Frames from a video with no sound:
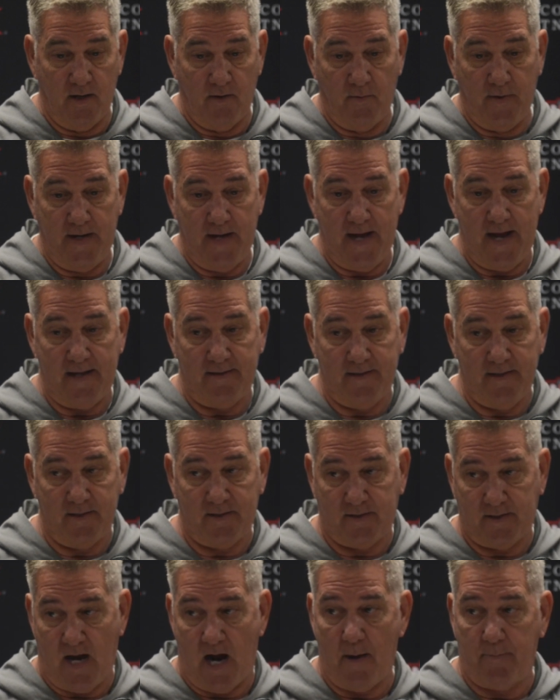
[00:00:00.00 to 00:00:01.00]
we had
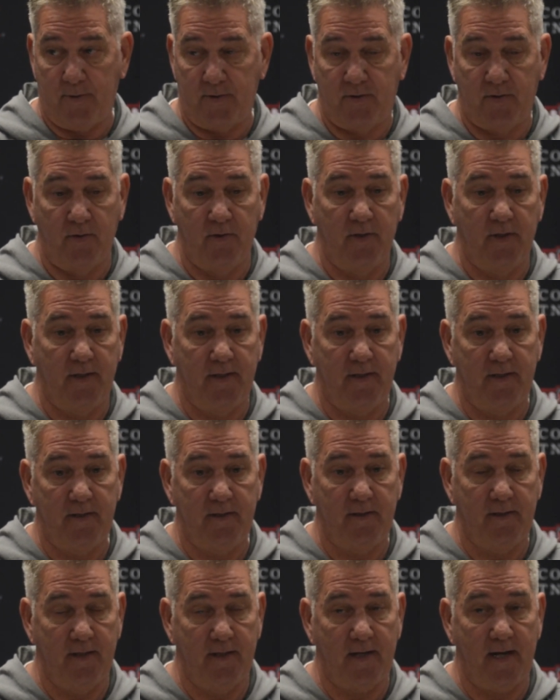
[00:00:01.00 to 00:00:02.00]
this opportunity,
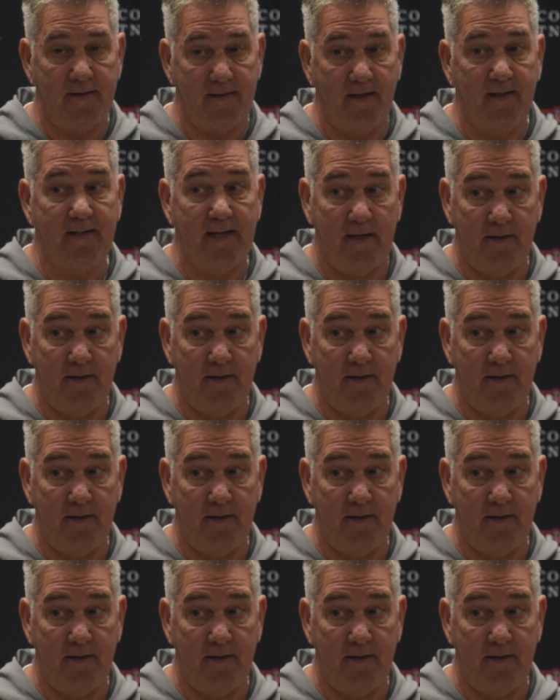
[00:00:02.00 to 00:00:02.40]
and I think